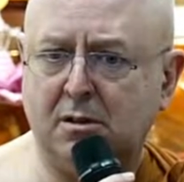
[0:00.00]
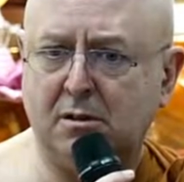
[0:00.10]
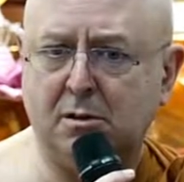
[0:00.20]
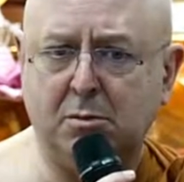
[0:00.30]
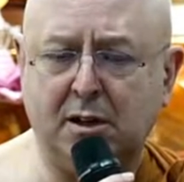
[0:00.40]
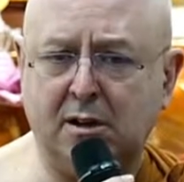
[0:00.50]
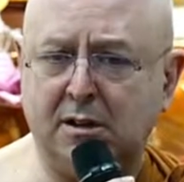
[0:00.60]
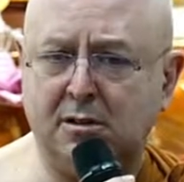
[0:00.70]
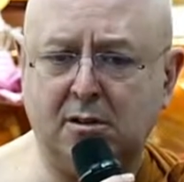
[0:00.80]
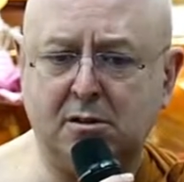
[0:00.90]
to make
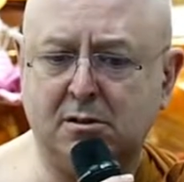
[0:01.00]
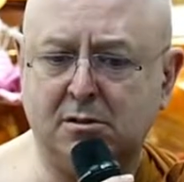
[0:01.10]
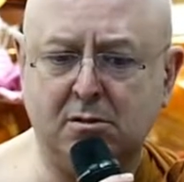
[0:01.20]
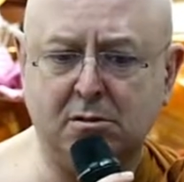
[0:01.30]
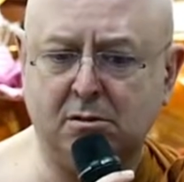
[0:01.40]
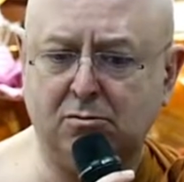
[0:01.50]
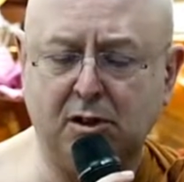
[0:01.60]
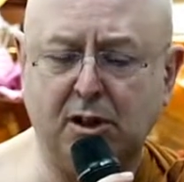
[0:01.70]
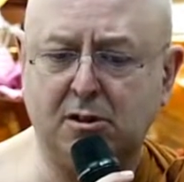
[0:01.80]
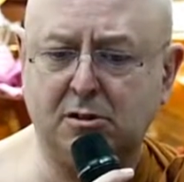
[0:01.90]
it just
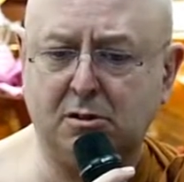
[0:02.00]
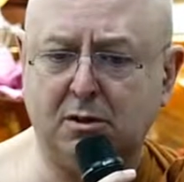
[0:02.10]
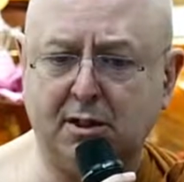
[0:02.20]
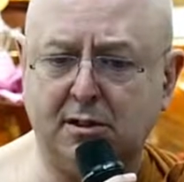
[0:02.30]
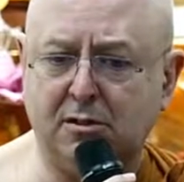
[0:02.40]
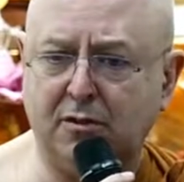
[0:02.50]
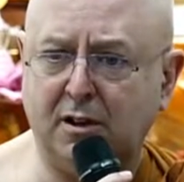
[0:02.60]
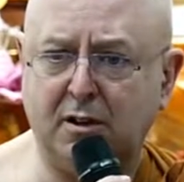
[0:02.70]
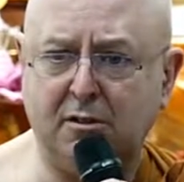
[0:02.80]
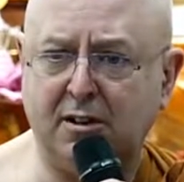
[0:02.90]
really so kids
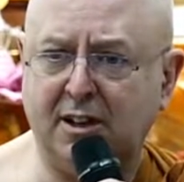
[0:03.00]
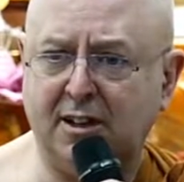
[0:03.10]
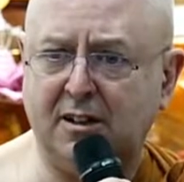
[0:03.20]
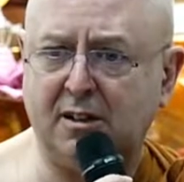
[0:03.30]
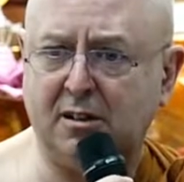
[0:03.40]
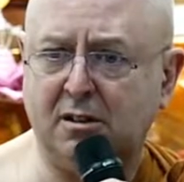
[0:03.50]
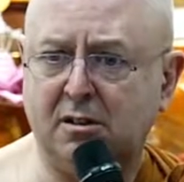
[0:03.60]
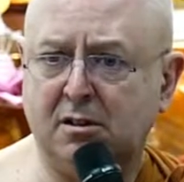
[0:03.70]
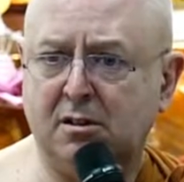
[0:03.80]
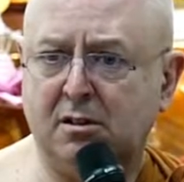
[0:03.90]
feel you're an idiot
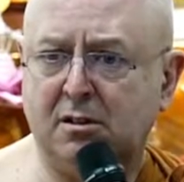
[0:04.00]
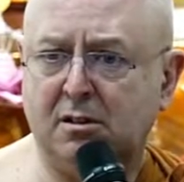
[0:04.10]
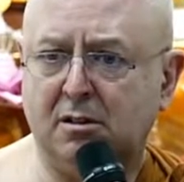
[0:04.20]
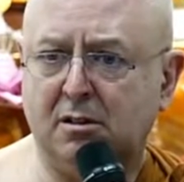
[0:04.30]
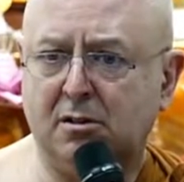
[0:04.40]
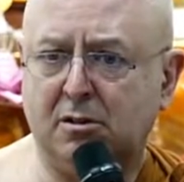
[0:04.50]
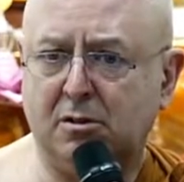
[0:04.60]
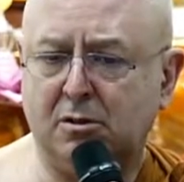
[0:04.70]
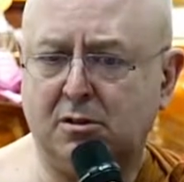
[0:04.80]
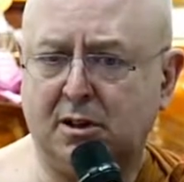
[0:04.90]
to
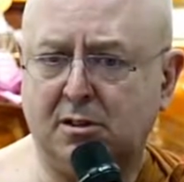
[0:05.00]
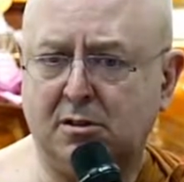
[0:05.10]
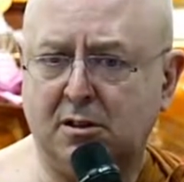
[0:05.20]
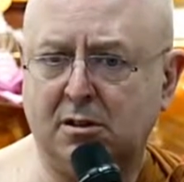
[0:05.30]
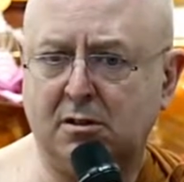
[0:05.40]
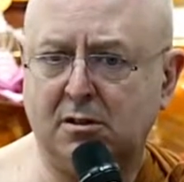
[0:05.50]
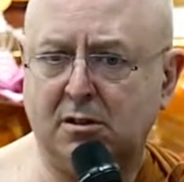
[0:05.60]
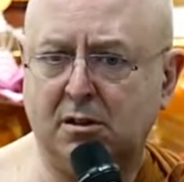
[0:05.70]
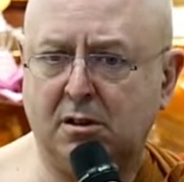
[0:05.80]
do such things.